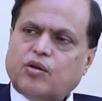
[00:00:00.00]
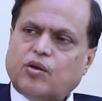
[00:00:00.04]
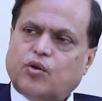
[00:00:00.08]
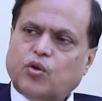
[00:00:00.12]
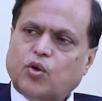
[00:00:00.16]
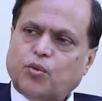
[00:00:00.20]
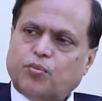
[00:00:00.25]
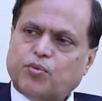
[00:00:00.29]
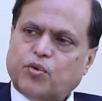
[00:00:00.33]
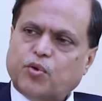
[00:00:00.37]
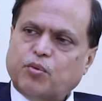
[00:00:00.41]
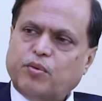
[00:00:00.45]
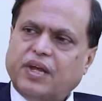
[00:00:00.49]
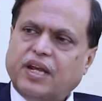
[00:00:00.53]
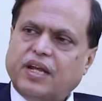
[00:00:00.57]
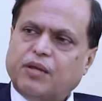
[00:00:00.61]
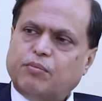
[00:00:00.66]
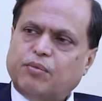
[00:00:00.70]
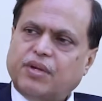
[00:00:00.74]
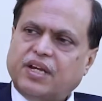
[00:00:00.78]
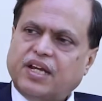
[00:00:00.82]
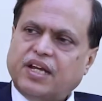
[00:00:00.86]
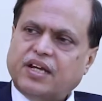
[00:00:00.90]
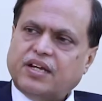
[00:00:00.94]
group to be
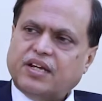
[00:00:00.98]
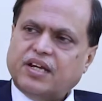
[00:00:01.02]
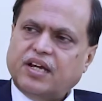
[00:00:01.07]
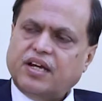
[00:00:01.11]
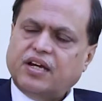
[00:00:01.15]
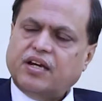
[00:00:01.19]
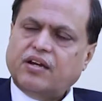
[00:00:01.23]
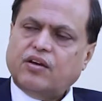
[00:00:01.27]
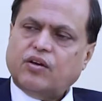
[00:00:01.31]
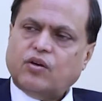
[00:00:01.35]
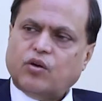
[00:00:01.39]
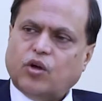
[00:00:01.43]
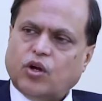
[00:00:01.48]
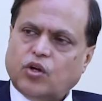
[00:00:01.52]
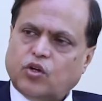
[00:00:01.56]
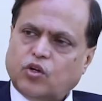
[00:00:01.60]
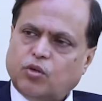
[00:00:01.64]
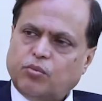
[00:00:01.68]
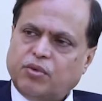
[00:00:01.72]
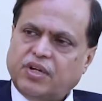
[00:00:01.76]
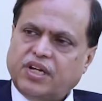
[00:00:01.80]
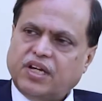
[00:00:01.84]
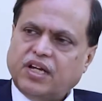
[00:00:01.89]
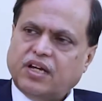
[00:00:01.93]
eliminated, not
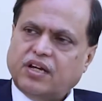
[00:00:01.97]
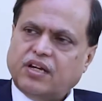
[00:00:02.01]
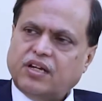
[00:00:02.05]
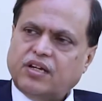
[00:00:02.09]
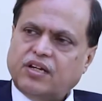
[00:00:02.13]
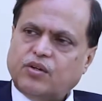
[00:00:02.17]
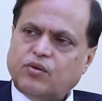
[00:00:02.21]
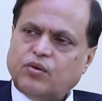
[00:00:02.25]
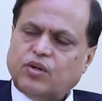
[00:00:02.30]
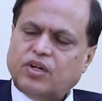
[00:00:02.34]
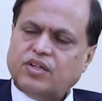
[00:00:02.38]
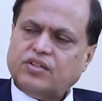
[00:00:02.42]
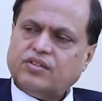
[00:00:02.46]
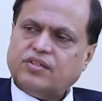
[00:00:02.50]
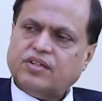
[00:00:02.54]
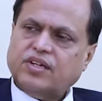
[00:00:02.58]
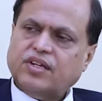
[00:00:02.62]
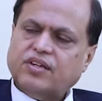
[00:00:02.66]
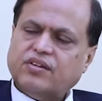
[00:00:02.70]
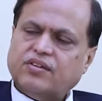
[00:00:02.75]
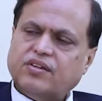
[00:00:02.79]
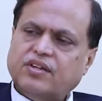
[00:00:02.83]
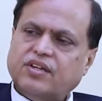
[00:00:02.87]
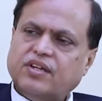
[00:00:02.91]
to be taken into
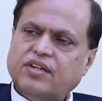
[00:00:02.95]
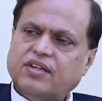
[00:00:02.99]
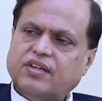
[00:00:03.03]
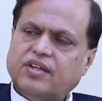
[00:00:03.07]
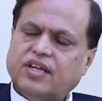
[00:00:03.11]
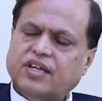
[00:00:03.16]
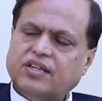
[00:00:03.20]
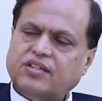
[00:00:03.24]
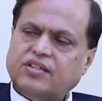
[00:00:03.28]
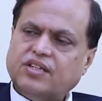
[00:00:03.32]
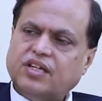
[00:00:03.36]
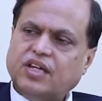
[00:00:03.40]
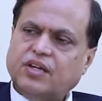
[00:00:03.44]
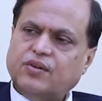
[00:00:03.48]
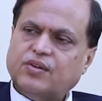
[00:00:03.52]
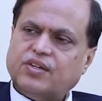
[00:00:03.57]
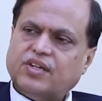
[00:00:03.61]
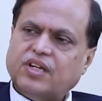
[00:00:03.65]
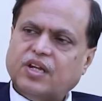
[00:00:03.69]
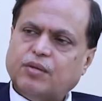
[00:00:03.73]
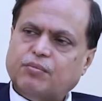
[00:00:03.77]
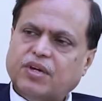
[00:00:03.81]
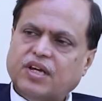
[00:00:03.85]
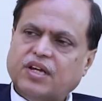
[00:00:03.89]
consideration is S T
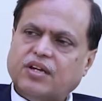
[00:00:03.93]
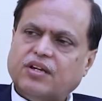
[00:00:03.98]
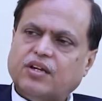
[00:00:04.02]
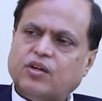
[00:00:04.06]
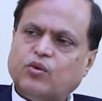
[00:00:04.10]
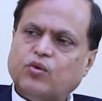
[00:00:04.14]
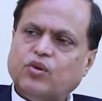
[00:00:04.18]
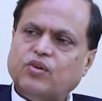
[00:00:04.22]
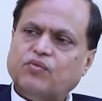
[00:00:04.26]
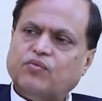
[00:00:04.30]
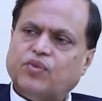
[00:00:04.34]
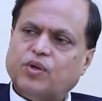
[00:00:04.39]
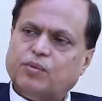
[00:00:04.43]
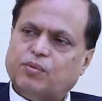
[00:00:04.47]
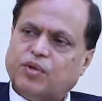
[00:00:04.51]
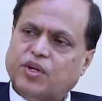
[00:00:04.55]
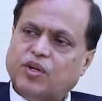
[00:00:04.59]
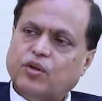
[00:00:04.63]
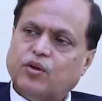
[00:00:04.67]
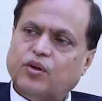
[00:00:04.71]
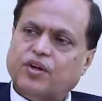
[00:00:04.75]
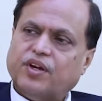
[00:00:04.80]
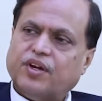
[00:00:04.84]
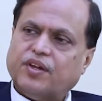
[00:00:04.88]
elevation M I undergoing
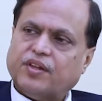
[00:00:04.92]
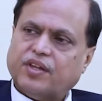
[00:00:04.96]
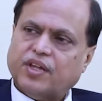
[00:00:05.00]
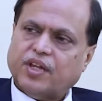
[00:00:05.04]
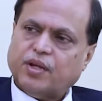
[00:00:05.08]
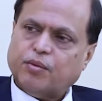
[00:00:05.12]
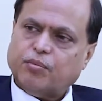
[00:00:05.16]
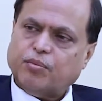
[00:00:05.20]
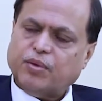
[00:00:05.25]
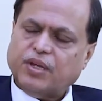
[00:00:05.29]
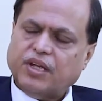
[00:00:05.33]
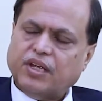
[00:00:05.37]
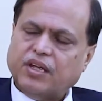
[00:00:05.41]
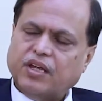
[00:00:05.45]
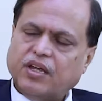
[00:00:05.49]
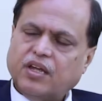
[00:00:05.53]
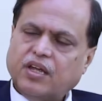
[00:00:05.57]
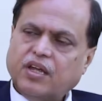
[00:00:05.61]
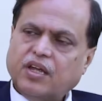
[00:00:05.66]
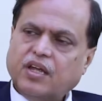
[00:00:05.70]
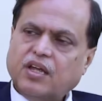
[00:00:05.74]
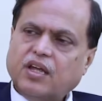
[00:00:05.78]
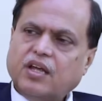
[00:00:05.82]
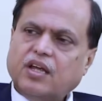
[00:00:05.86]
fibrinolytic therapy.
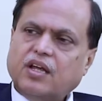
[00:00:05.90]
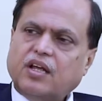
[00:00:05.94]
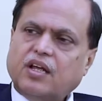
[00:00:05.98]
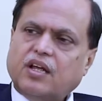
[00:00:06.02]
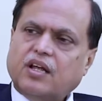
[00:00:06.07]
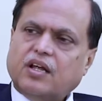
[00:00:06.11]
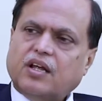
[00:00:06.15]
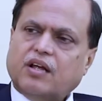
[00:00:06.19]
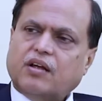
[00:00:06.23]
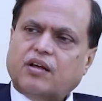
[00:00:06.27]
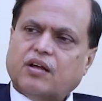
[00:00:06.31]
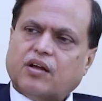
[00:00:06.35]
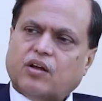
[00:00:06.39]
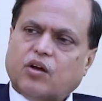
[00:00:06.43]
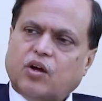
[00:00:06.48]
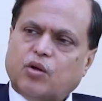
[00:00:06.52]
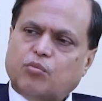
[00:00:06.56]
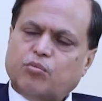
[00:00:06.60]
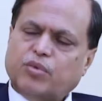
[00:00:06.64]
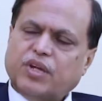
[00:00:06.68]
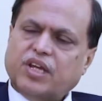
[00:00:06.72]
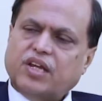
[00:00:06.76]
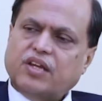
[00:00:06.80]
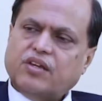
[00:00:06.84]

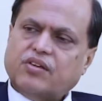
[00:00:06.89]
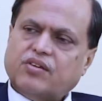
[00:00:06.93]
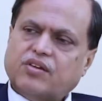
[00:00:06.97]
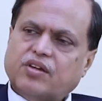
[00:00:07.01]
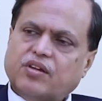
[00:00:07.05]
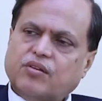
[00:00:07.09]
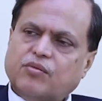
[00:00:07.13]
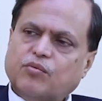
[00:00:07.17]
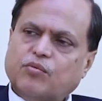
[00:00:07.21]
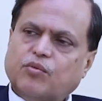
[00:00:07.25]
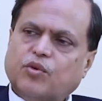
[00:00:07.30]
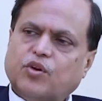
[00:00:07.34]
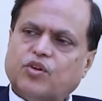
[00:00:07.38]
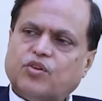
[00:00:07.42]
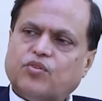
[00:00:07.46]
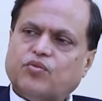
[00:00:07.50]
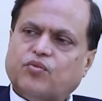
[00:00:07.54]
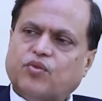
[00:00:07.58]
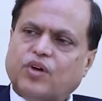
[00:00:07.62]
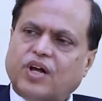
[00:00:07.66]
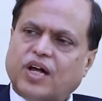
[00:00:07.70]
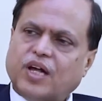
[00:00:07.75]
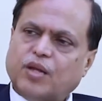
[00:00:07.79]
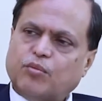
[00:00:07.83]
Combination was
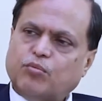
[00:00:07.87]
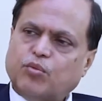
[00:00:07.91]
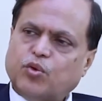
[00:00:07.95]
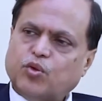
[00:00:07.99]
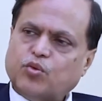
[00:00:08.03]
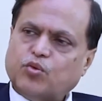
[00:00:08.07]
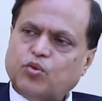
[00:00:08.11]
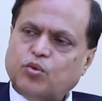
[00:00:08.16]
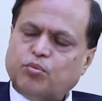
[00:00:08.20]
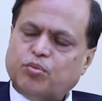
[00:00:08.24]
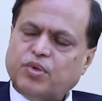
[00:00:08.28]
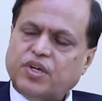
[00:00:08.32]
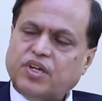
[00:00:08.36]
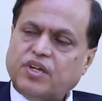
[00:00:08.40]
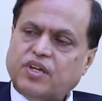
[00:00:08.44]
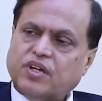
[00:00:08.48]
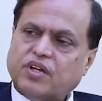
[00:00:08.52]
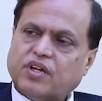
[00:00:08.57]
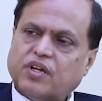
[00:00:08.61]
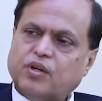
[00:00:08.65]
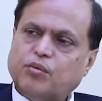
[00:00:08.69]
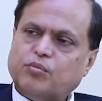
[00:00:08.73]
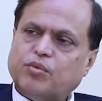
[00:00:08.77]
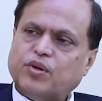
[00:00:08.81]
far more
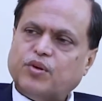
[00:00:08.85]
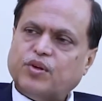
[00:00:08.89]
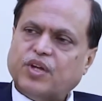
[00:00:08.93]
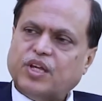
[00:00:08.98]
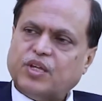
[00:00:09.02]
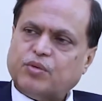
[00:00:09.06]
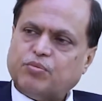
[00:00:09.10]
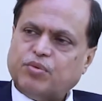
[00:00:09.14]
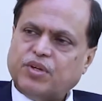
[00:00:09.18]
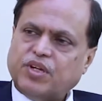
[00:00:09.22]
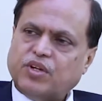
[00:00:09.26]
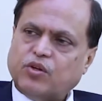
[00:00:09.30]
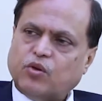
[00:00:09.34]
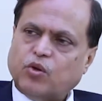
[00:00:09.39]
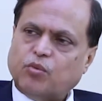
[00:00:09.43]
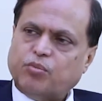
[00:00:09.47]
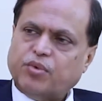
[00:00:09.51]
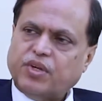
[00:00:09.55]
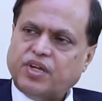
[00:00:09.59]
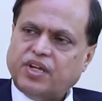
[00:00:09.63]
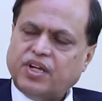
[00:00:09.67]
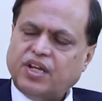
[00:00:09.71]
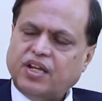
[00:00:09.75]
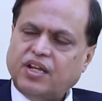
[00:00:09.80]
superior compared to aspirin
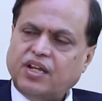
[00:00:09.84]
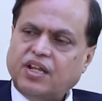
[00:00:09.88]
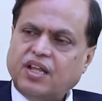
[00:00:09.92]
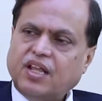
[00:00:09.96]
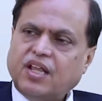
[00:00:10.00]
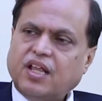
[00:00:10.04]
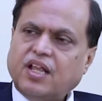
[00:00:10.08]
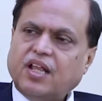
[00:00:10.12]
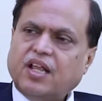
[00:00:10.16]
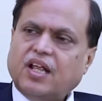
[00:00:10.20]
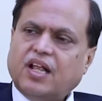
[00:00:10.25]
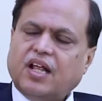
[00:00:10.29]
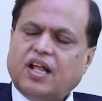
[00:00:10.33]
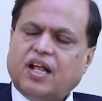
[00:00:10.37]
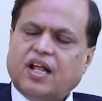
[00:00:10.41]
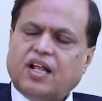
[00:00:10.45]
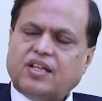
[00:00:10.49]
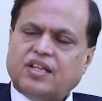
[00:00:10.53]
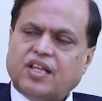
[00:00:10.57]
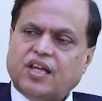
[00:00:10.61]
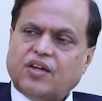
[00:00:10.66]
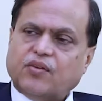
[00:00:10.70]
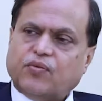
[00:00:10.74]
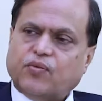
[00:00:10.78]
clopidogrel,
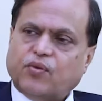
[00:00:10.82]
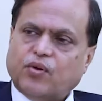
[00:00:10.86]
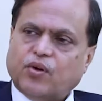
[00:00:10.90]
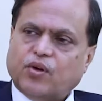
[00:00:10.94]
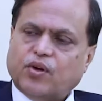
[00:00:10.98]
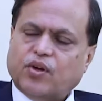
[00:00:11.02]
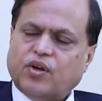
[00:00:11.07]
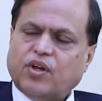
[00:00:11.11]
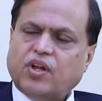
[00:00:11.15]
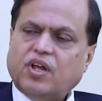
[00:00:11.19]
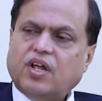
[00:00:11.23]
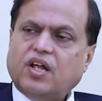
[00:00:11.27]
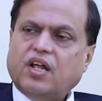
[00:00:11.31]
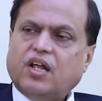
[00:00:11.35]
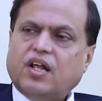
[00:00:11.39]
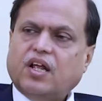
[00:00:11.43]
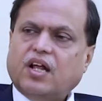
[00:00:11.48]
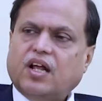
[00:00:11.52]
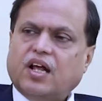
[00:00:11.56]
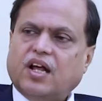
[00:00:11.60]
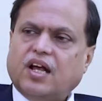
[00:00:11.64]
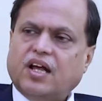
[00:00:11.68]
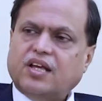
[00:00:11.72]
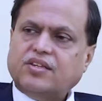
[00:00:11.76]
and therefore
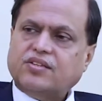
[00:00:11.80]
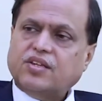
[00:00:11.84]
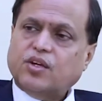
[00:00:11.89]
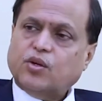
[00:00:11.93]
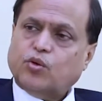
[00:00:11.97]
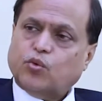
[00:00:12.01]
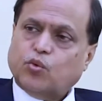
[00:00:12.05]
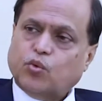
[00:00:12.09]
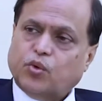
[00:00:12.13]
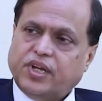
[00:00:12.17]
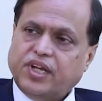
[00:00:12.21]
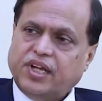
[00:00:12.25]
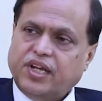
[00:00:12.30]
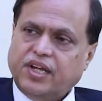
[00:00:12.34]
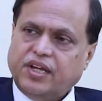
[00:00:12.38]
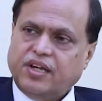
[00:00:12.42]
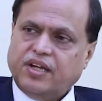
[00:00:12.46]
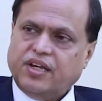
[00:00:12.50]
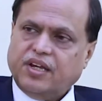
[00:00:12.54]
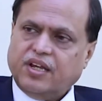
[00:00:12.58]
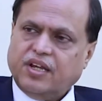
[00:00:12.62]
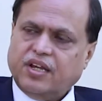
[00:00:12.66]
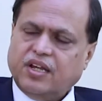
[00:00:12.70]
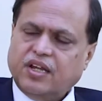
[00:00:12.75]
as a
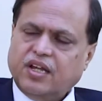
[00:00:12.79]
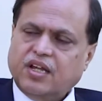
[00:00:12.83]
routine,